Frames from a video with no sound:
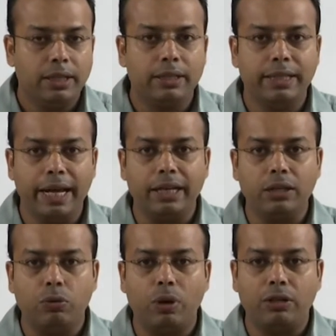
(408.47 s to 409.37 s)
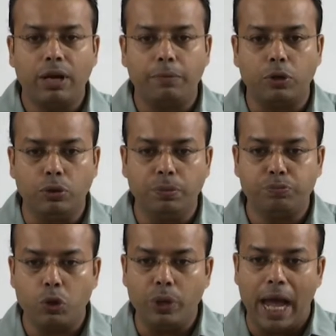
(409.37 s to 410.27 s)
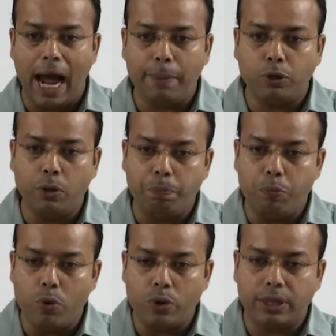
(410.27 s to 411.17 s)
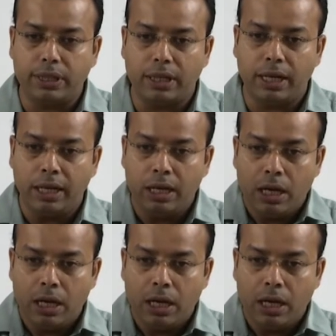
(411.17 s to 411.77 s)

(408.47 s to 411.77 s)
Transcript: Then what we have to do, we have to put the